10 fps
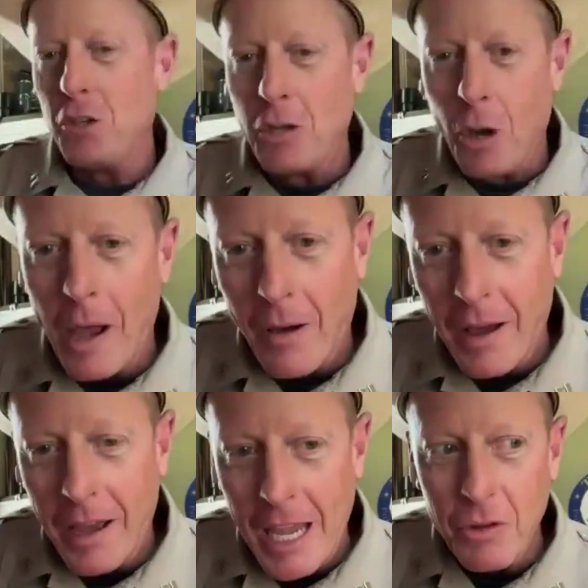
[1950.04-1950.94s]
you know how
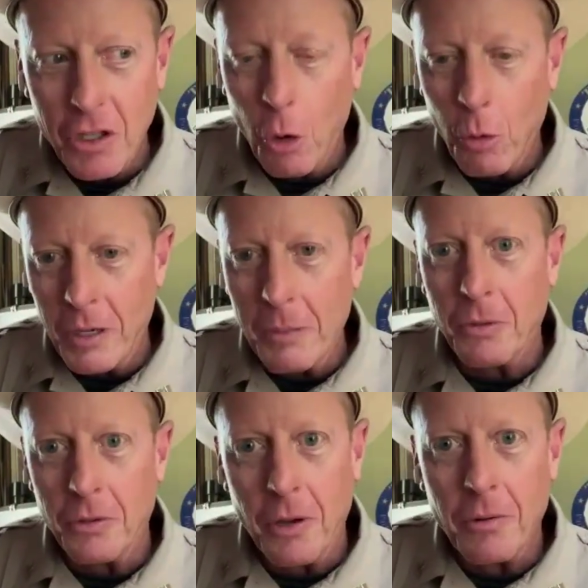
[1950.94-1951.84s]
I am with goat
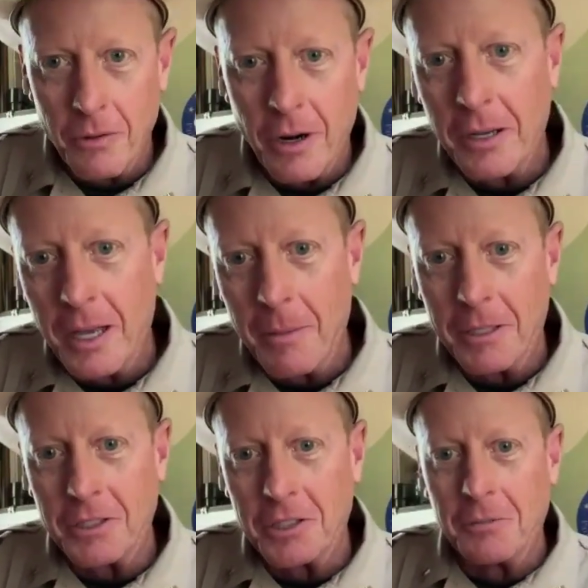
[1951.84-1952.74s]
people, though, right? I
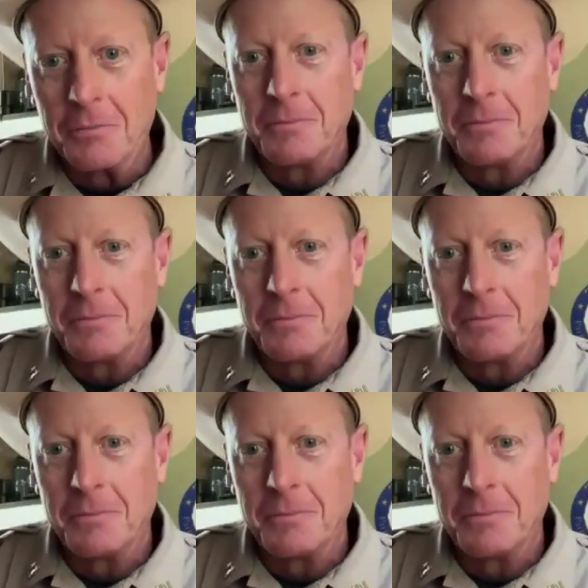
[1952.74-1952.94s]
mean, so